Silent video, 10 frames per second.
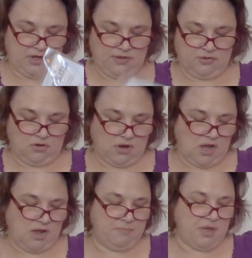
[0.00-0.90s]
another,
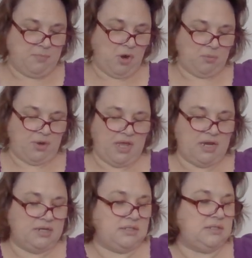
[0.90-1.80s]
um, a Barbara
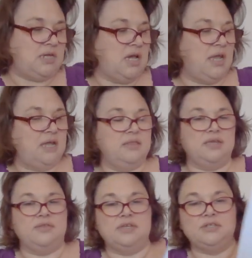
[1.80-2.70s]
Ana design that I
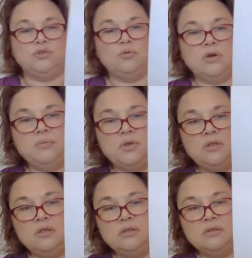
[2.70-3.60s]
think is
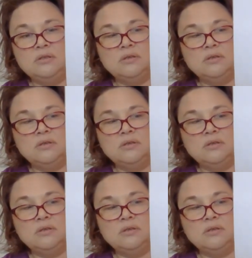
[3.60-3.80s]
adorable.